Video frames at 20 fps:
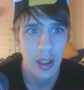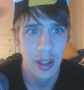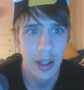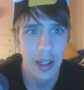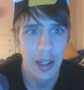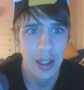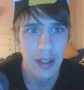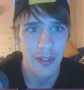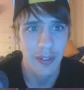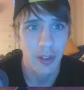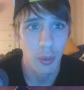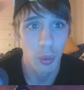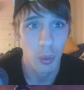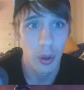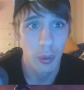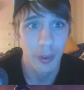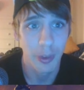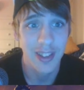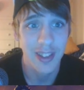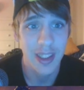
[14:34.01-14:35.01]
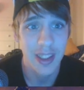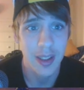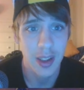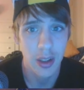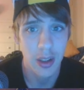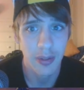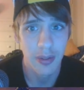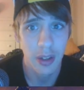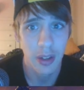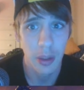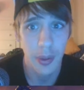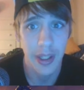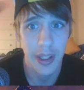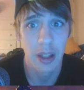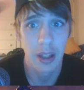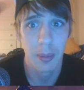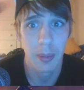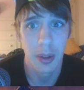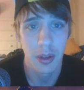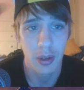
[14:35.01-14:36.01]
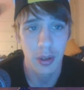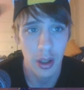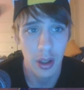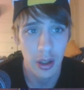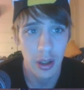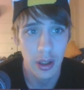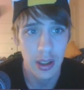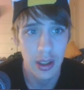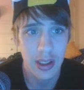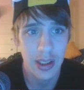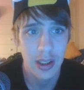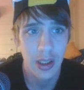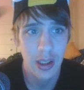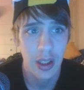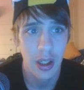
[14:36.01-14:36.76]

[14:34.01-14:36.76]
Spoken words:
and from what we've seen so far with elemental cards,